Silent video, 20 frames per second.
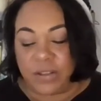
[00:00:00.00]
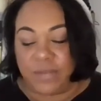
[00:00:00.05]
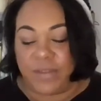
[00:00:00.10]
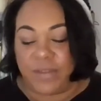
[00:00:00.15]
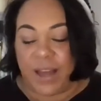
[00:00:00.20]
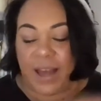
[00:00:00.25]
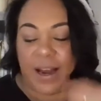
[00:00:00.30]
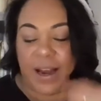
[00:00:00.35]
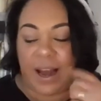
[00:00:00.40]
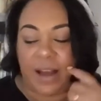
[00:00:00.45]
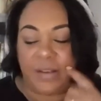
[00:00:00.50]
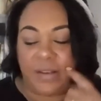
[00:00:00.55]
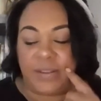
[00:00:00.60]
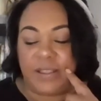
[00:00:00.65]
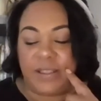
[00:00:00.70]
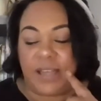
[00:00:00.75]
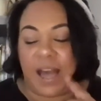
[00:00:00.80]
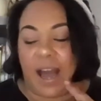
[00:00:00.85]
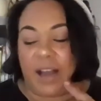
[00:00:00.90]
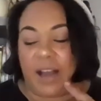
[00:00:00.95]
of that, I was
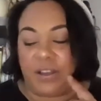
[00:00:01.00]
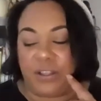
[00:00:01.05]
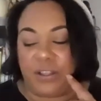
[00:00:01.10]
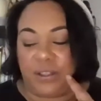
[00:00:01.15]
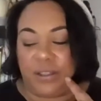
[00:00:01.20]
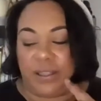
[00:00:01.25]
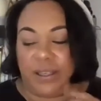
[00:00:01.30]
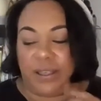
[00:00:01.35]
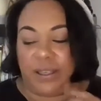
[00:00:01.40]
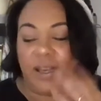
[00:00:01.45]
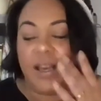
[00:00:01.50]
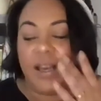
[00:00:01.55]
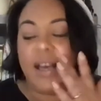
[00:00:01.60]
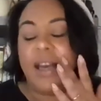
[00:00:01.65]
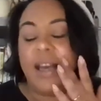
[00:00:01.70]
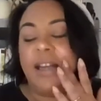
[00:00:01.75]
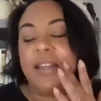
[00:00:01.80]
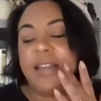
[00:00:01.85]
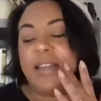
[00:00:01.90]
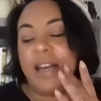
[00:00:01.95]
actually
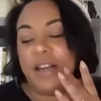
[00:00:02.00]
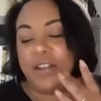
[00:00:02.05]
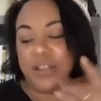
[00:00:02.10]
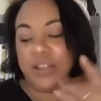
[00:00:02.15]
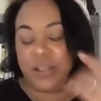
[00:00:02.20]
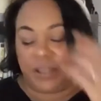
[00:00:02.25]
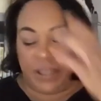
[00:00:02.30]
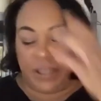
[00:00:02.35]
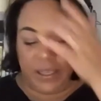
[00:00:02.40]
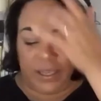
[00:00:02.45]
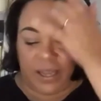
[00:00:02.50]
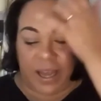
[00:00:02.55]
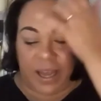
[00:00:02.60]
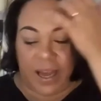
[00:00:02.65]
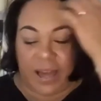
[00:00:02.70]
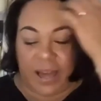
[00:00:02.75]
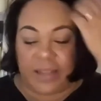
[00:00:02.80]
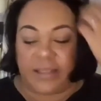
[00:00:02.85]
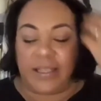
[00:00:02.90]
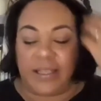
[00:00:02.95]
intentionally
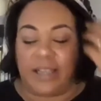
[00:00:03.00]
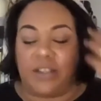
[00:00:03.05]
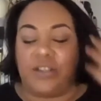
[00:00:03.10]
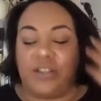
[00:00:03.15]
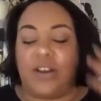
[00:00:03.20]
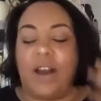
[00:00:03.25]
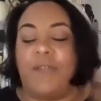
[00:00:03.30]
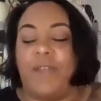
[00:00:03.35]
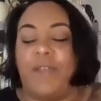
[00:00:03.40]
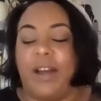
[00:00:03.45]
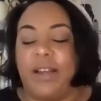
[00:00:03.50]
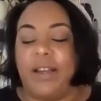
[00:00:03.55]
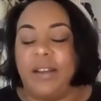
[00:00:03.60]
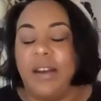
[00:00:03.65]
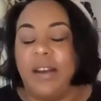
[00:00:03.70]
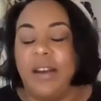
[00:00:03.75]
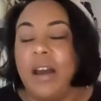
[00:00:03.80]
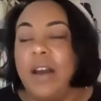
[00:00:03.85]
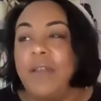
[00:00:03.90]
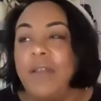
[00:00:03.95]
sex trafficked
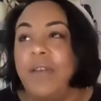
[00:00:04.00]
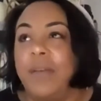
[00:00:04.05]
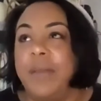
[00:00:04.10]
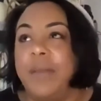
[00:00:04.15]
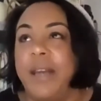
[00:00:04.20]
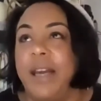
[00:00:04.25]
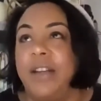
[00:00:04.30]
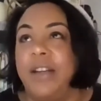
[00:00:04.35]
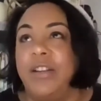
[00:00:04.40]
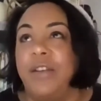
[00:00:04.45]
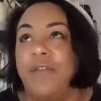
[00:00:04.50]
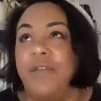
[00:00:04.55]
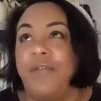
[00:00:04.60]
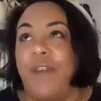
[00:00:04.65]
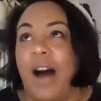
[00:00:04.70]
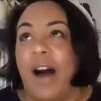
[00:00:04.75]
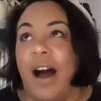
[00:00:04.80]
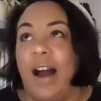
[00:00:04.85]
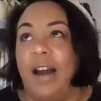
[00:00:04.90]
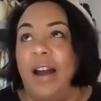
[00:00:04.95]
from the age of
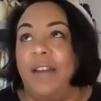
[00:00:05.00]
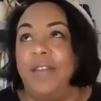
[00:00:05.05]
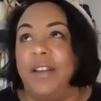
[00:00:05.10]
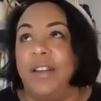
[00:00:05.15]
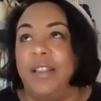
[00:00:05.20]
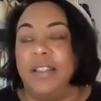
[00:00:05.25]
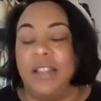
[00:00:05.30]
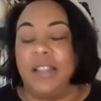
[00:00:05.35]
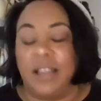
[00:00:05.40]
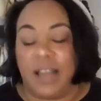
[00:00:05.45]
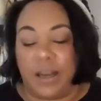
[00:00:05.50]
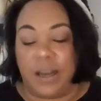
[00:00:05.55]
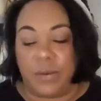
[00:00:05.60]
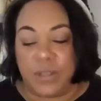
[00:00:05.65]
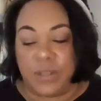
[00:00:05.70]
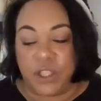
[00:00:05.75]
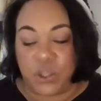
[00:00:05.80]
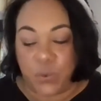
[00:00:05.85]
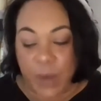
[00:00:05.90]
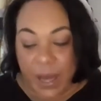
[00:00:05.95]
5 until I was
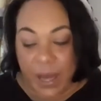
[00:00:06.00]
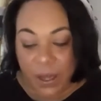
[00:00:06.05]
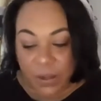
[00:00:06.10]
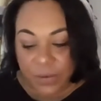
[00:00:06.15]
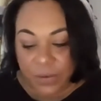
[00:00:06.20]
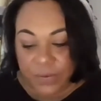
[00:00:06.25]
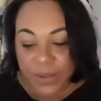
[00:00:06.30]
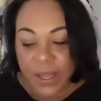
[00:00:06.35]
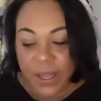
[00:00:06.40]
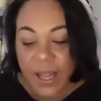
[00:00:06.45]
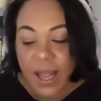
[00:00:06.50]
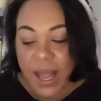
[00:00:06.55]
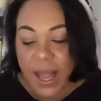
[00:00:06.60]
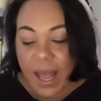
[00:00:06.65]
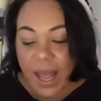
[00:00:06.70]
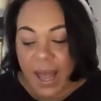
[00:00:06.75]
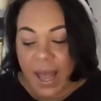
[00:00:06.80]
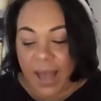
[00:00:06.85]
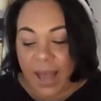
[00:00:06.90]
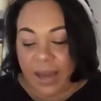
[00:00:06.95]
12.
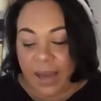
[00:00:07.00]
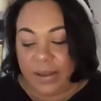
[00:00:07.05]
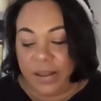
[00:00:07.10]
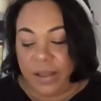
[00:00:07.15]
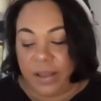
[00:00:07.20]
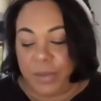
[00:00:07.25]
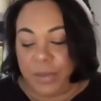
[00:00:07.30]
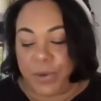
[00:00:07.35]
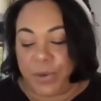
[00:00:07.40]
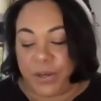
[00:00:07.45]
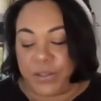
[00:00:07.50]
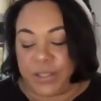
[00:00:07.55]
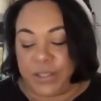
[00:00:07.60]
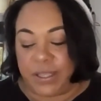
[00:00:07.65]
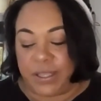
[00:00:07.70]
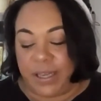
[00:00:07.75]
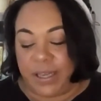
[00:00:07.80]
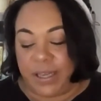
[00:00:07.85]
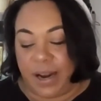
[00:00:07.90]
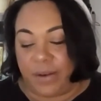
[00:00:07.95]
And the person
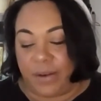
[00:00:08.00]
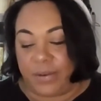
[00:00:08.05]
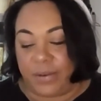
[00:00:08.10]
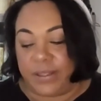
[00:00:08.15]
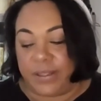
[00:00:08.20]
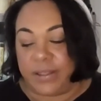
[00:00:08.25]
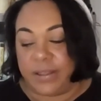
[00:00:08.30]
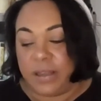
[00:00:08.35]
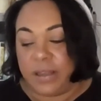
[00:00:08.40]
that I was